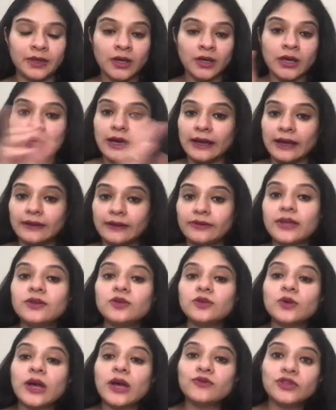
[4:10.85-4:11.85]
and then you
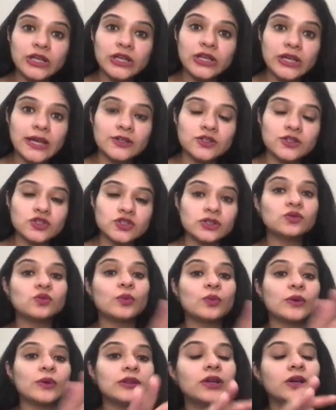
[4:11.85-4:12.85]
have three H's with
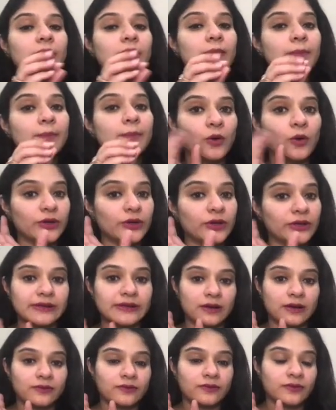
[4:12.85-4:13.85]
the compound itself.
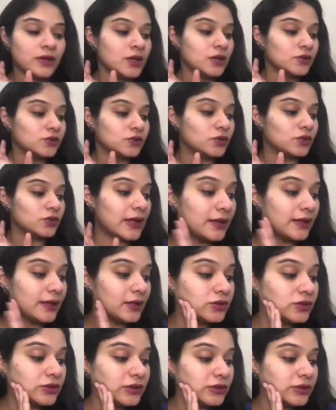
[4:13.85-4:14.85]
So uh,
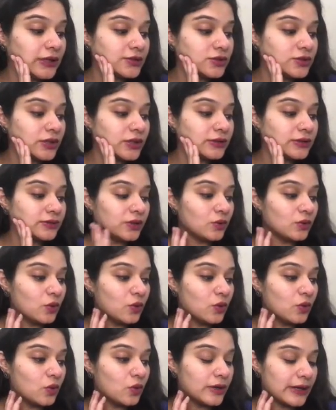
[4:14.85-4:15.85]
C H three C O
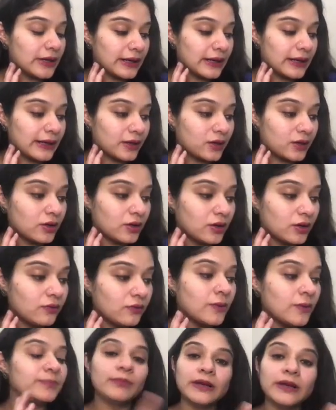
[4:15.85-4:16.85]
O negative
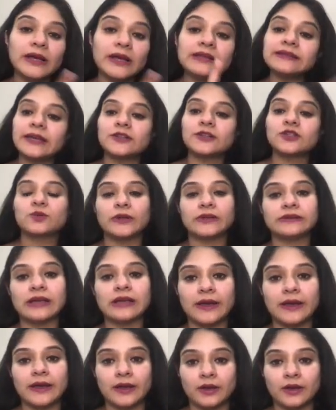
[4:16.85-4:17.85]
plus H plus
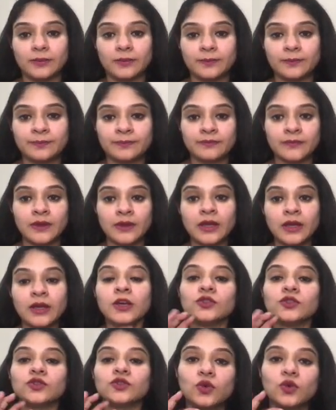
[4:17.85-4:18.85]
ion.
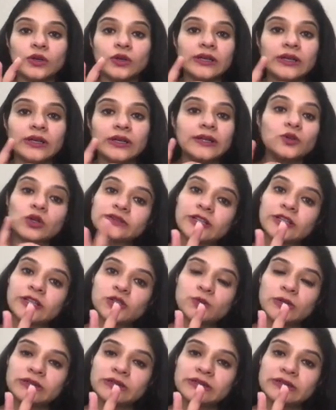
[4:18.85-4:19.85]
So only those H
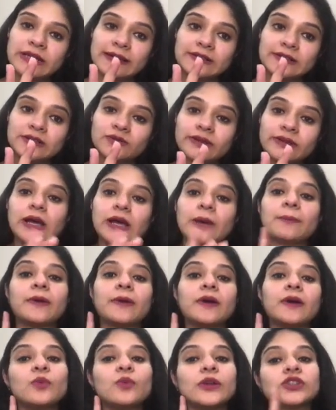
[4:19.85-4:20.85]
plus ions will come out
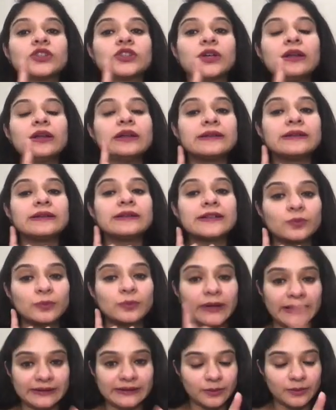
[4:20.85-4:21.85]
which are
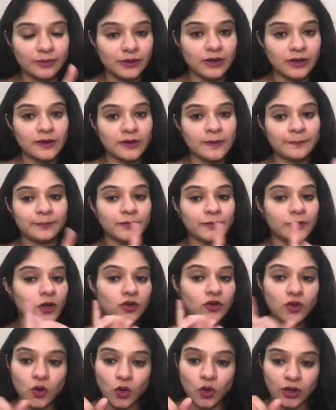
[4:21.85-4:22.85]
displaceable, not
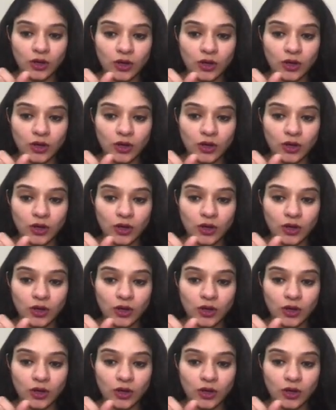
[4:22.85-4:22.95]
all.